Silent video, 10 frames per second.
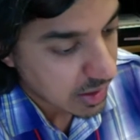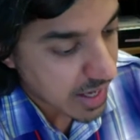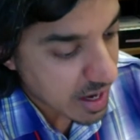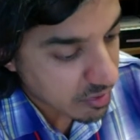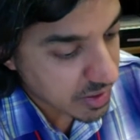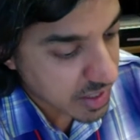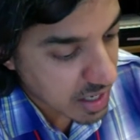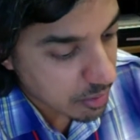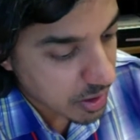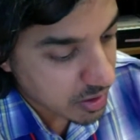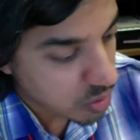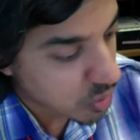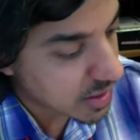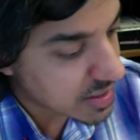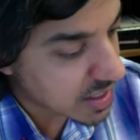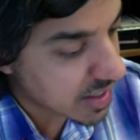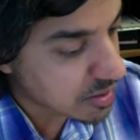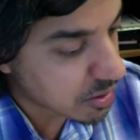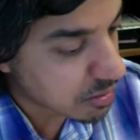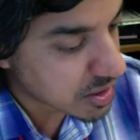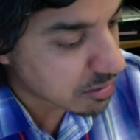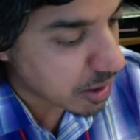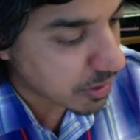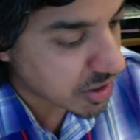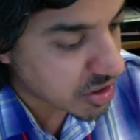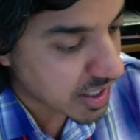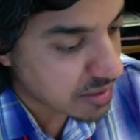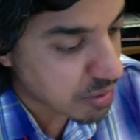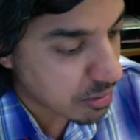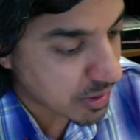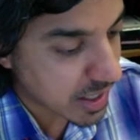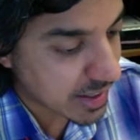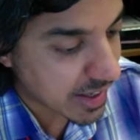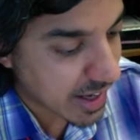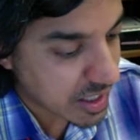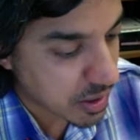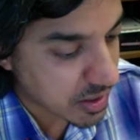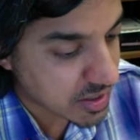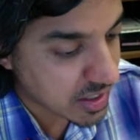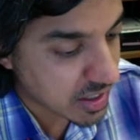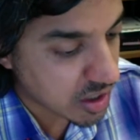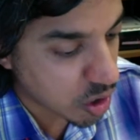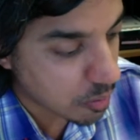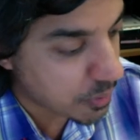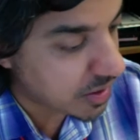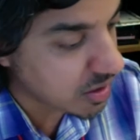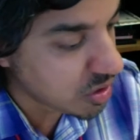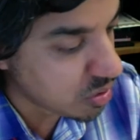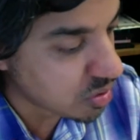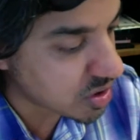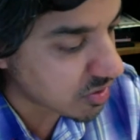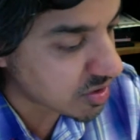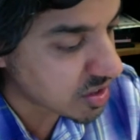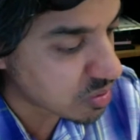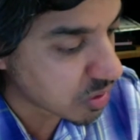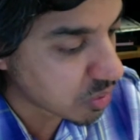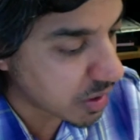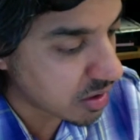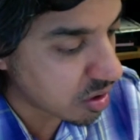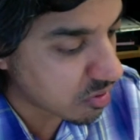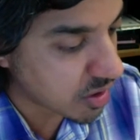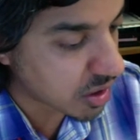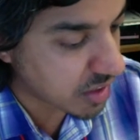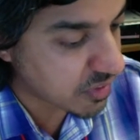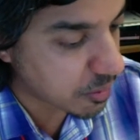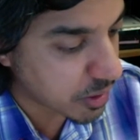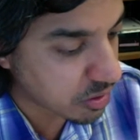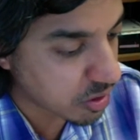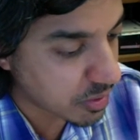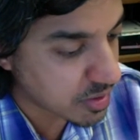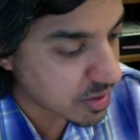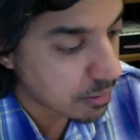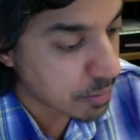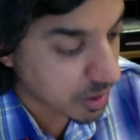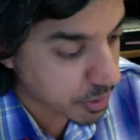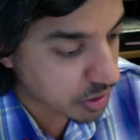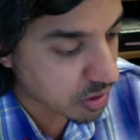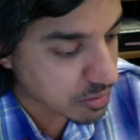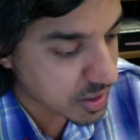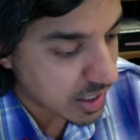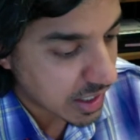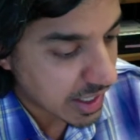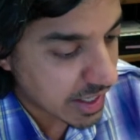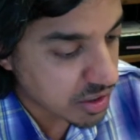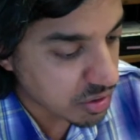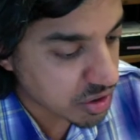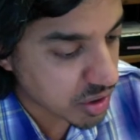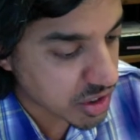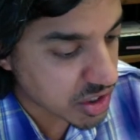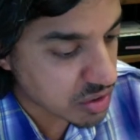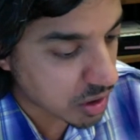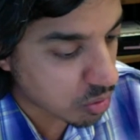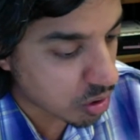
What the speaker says: Every government with a sizable Muslim population has promulgated a Hajj policy in hope that new services will win over grateful pilgrims and new restrictions will